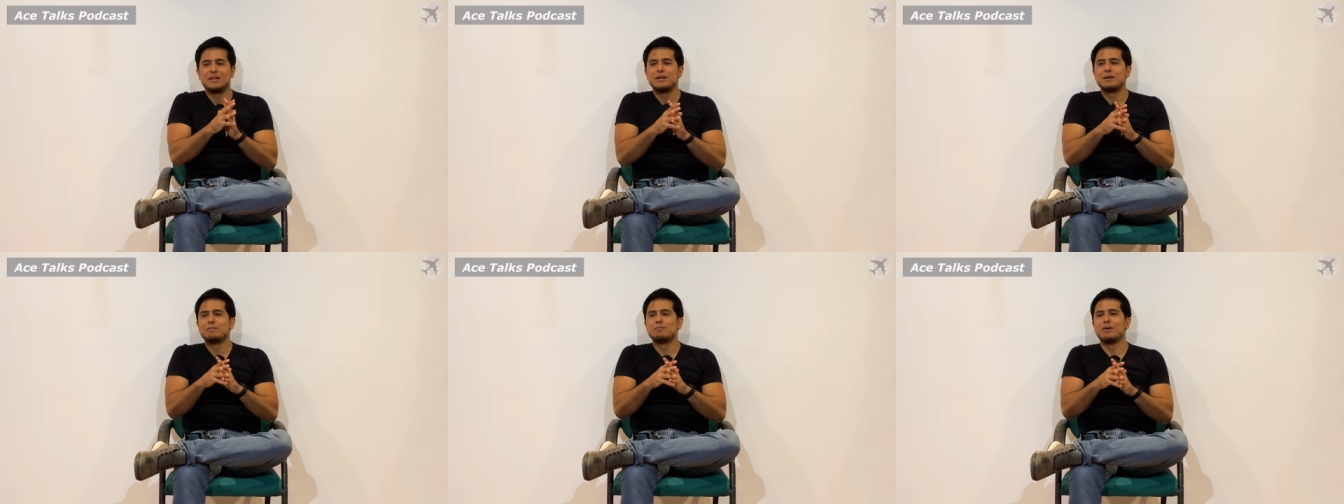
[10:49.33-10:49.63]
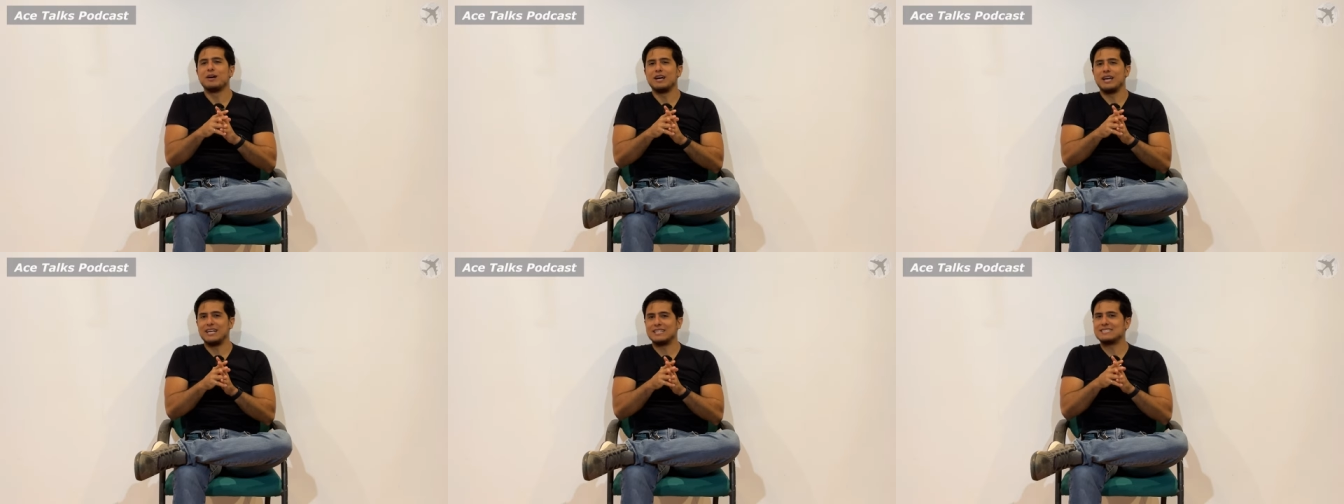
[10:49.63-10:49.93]

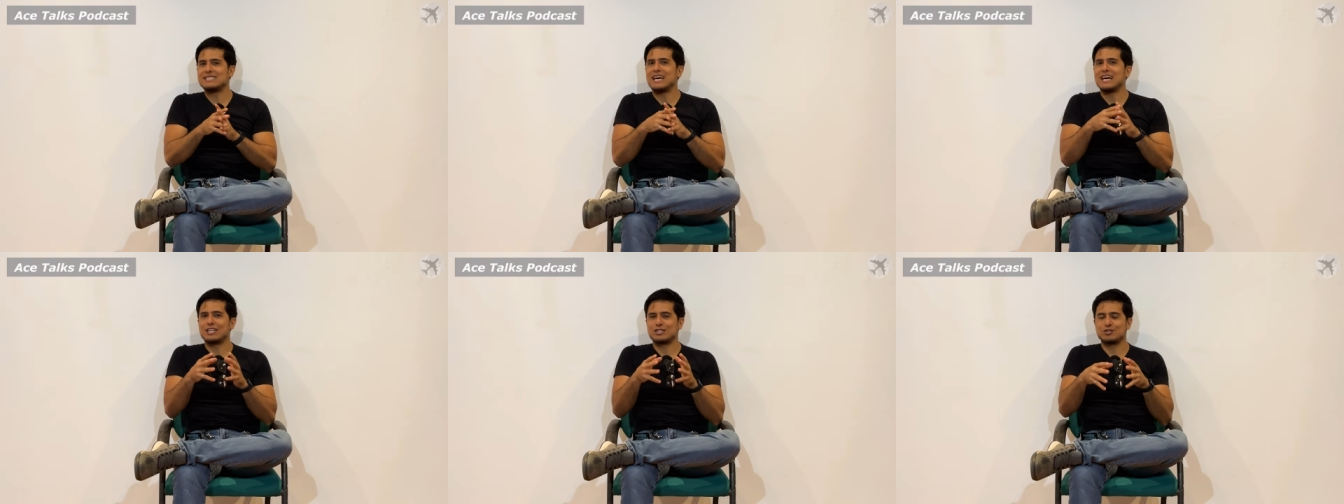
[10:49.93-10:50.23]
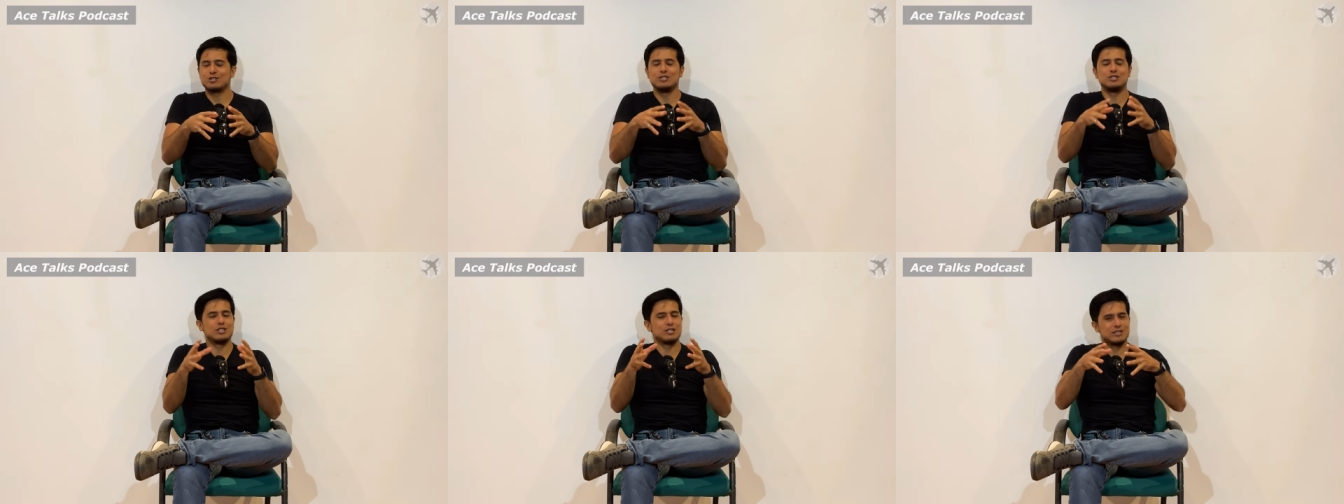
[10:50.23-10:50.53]
but it's
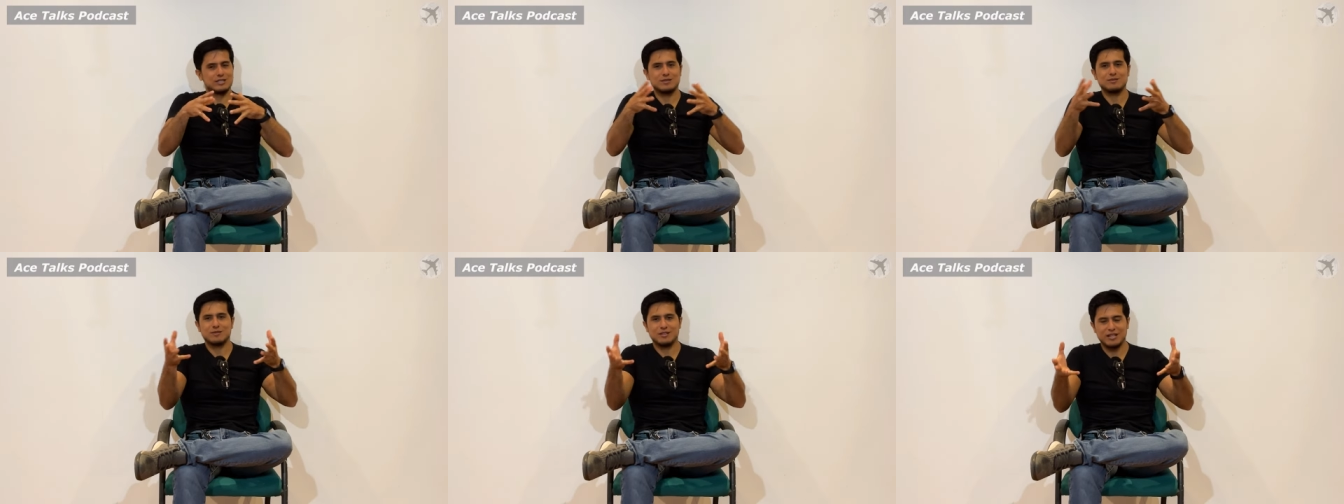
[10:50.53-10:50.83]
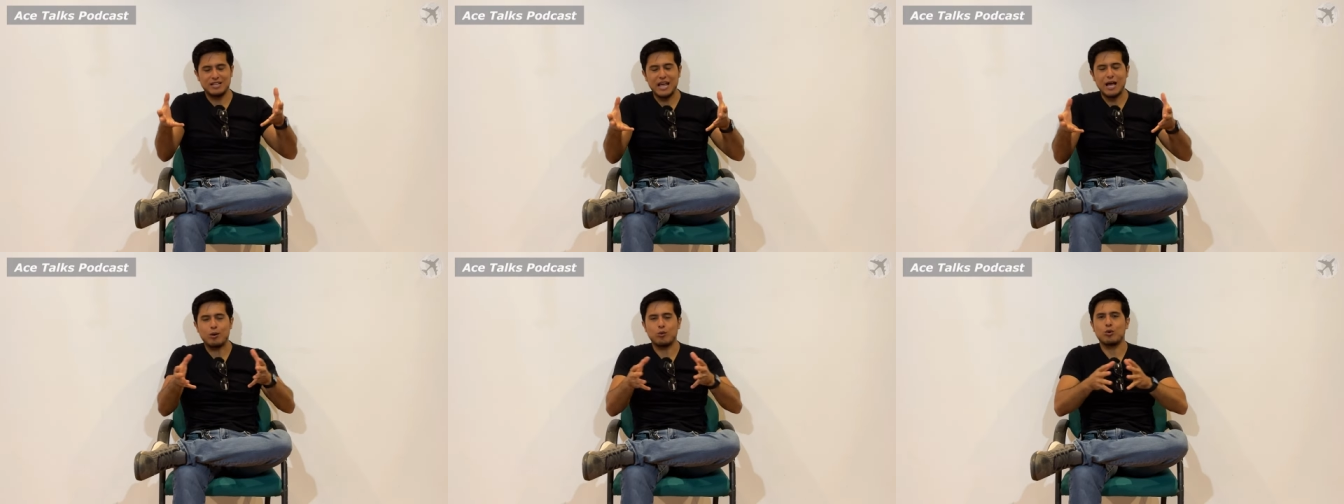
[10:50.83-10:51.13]
actually just the
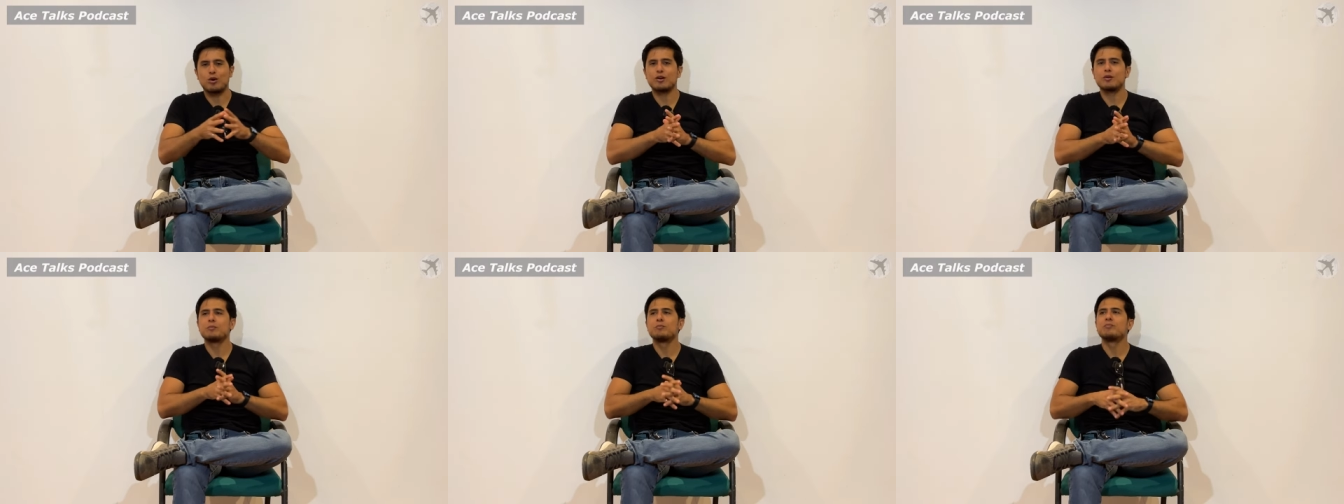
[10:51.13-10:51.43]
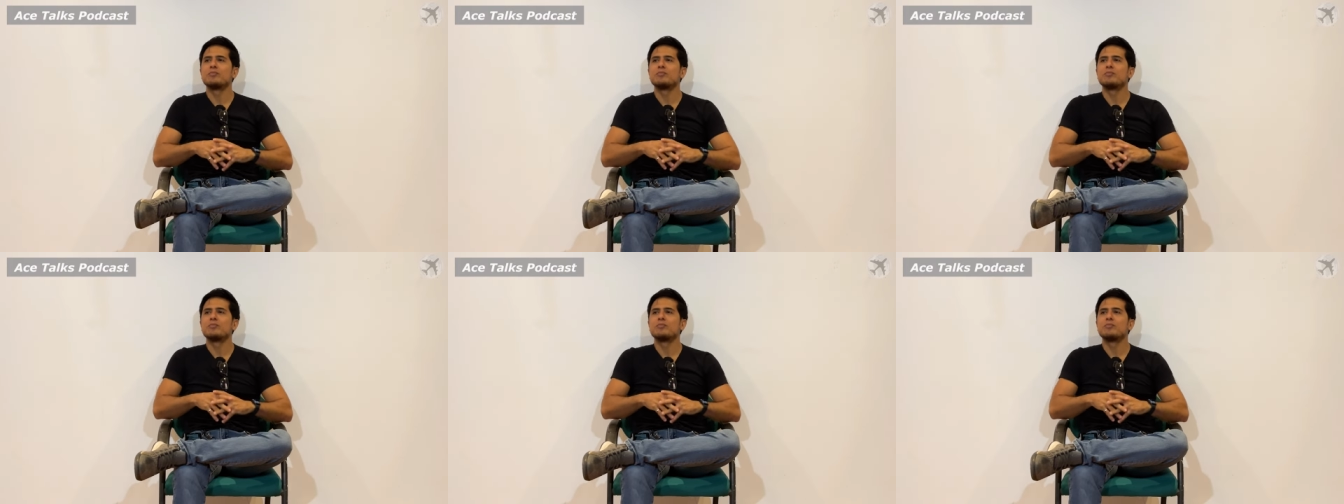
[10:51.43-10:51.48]
network.